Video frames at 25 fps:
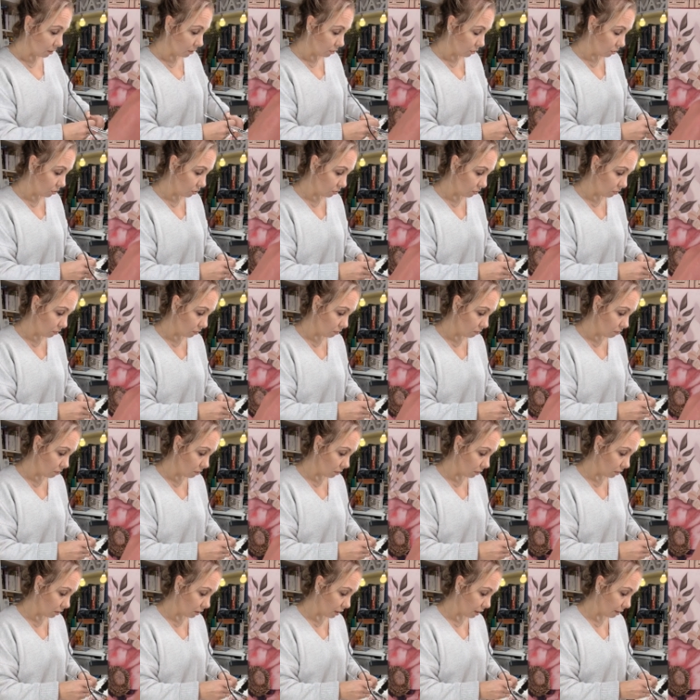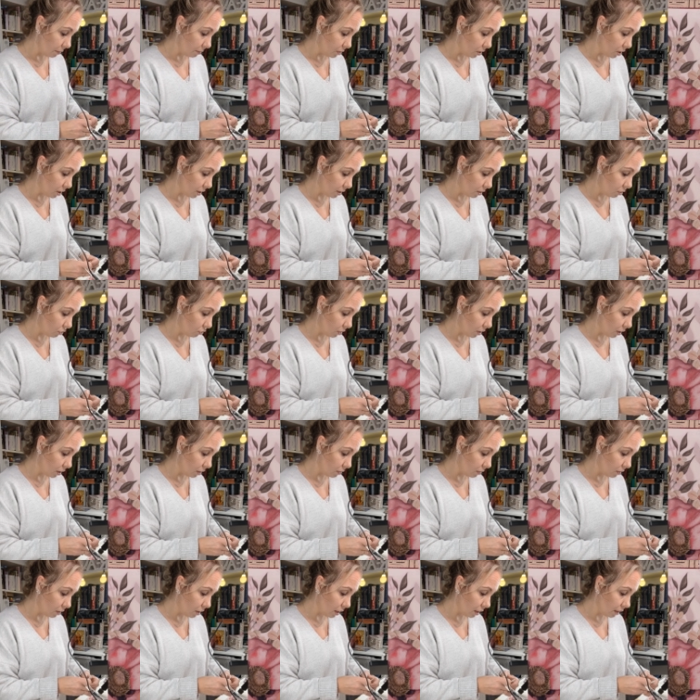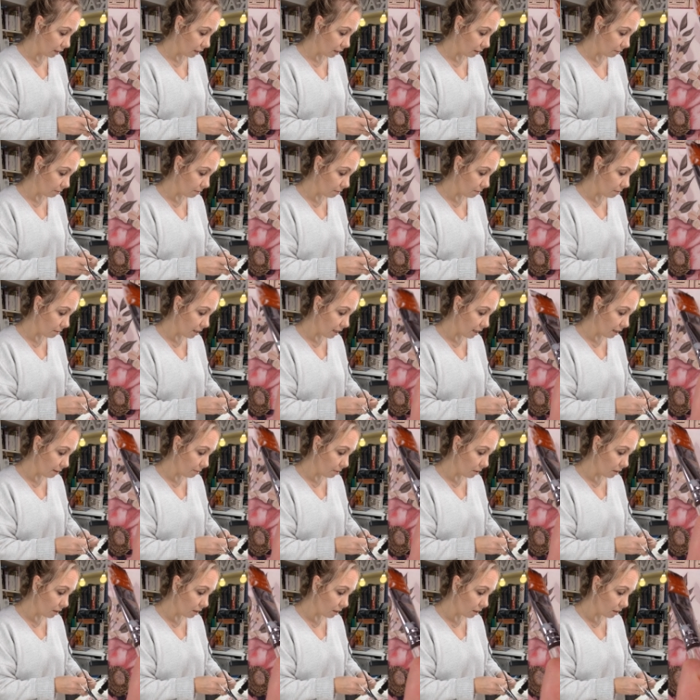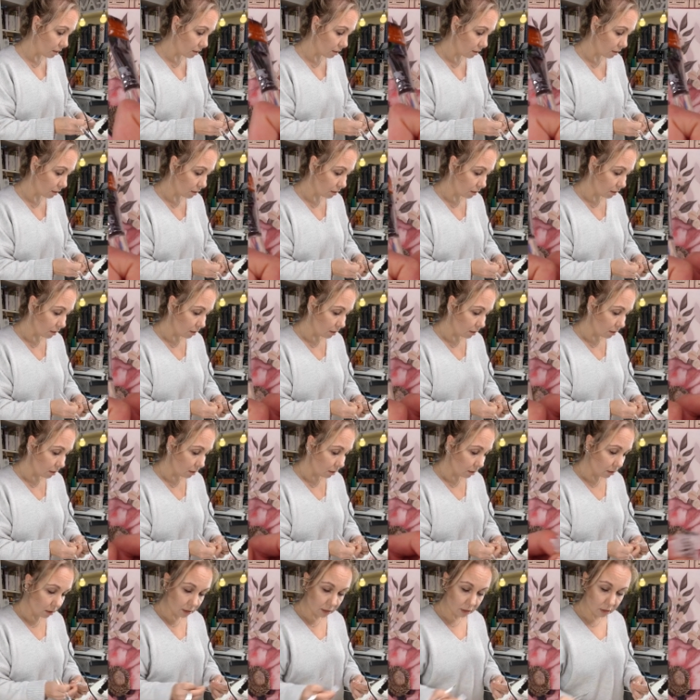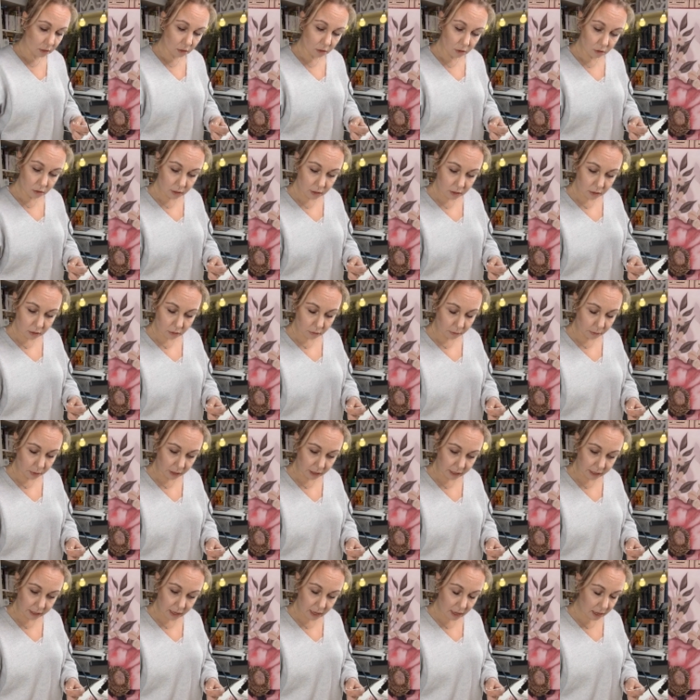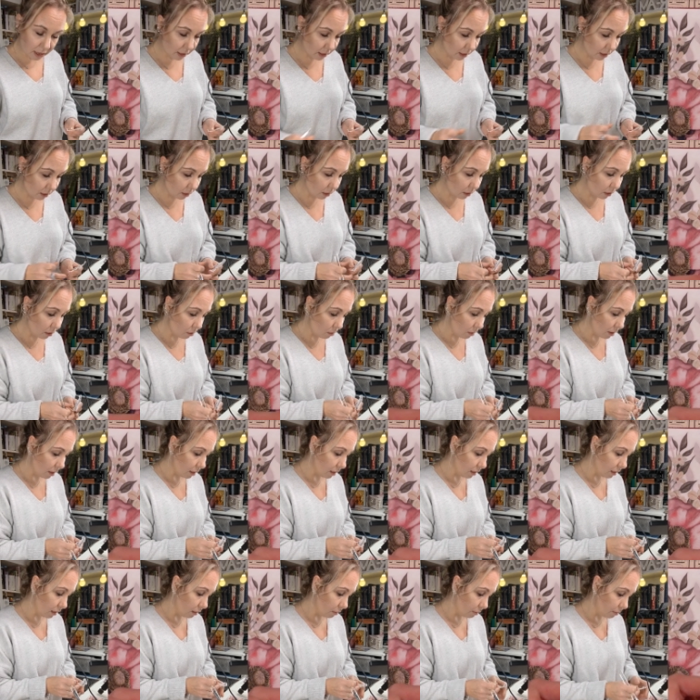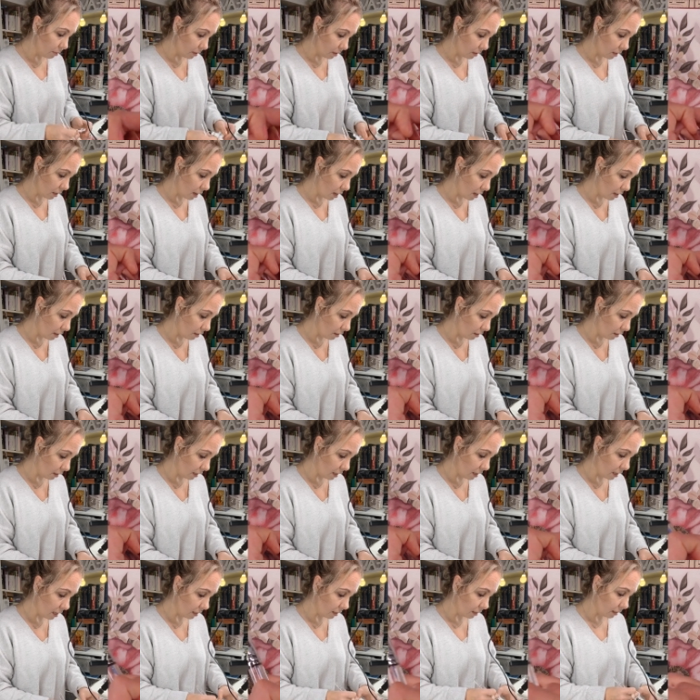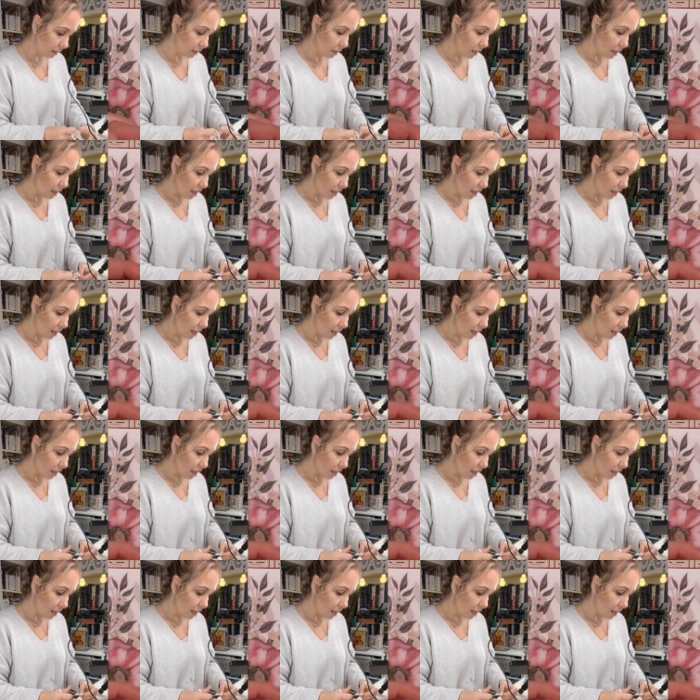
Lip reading: do you know what, I'm just trying to think that maybe this also be gone, go a little bit higher, yes.